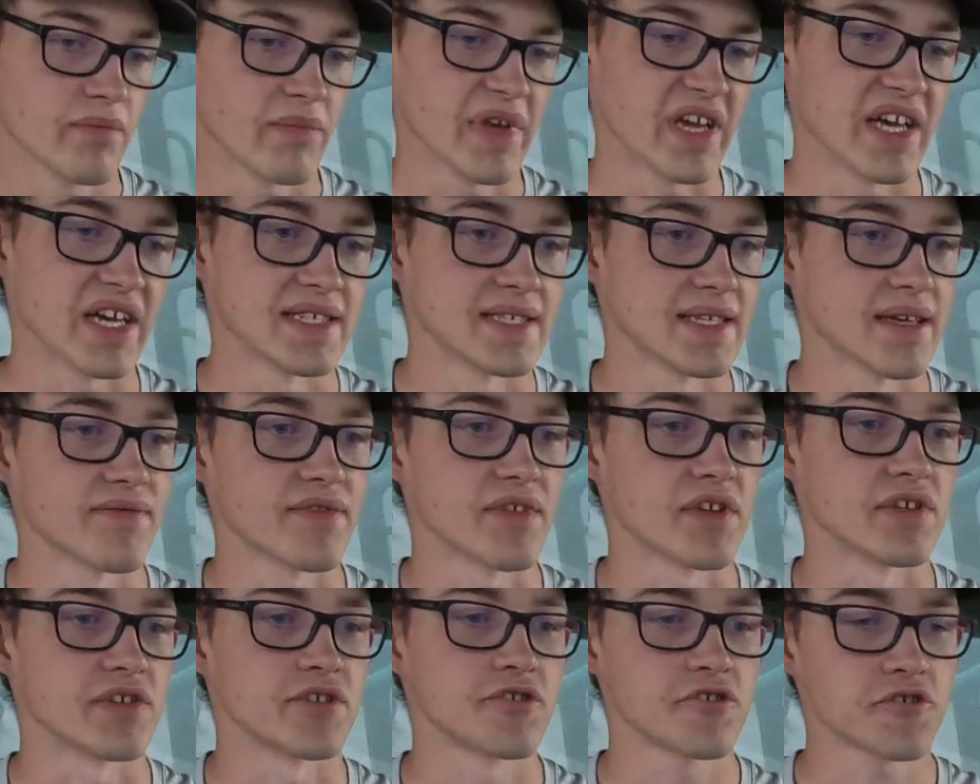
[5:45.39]
Because
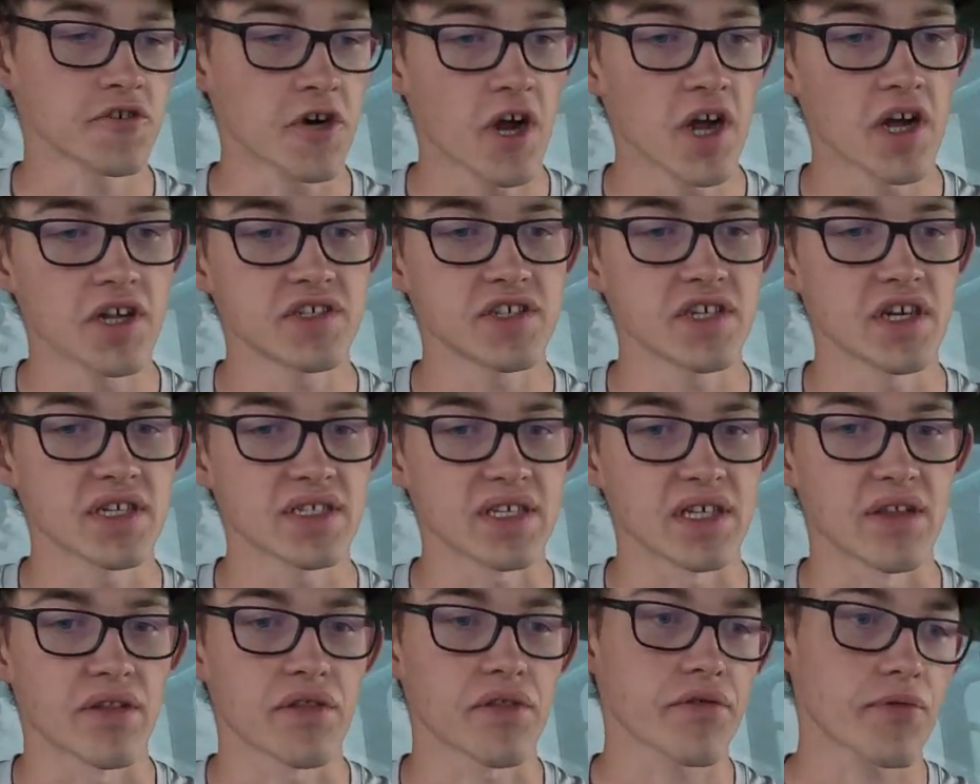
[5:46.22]
if the straw
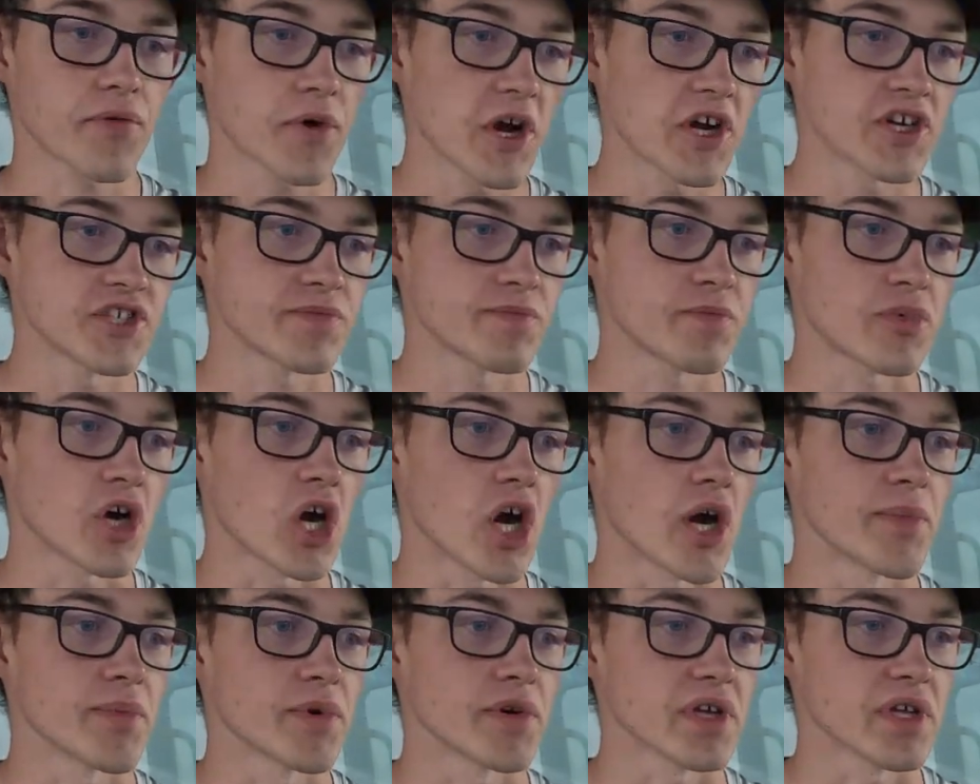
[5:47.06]
doesn't thresh
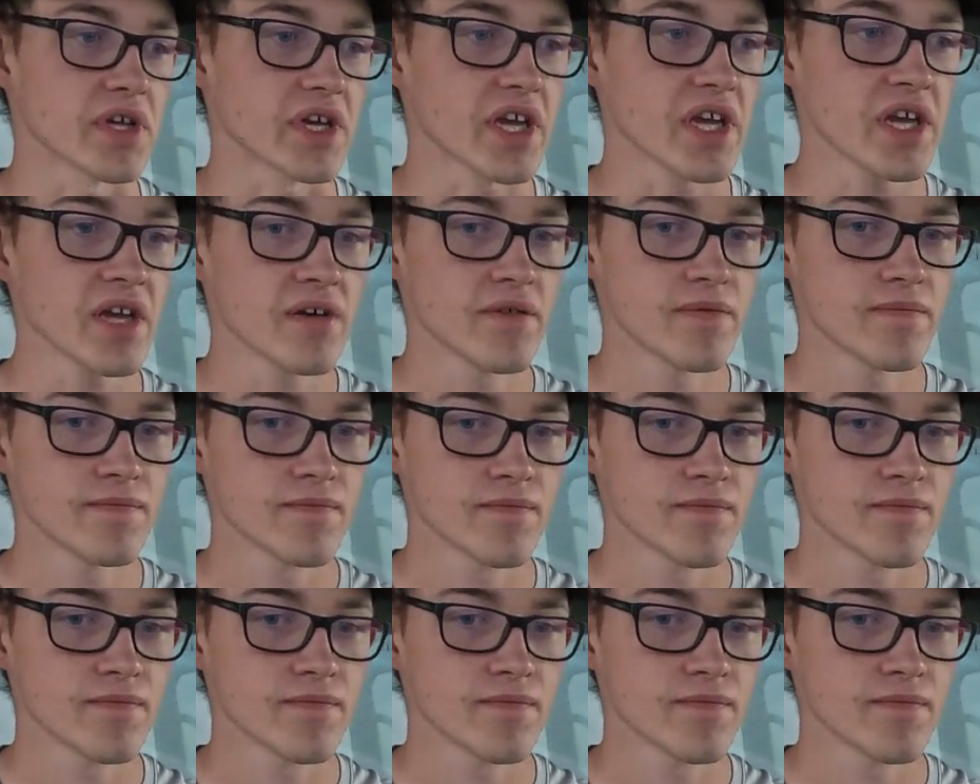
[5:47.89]
properly,